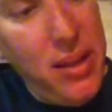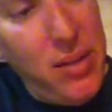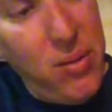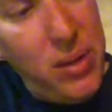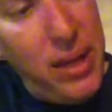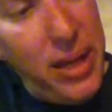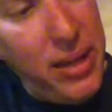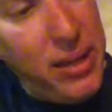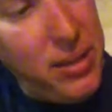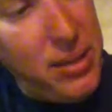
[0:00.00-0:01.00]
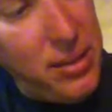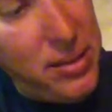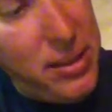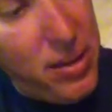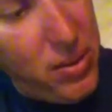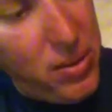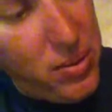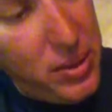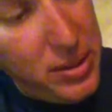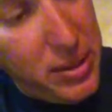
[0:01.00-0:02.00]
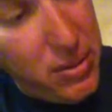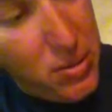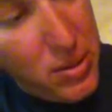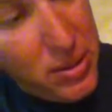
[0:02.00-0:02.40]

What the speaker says: Okay, set on 3-0,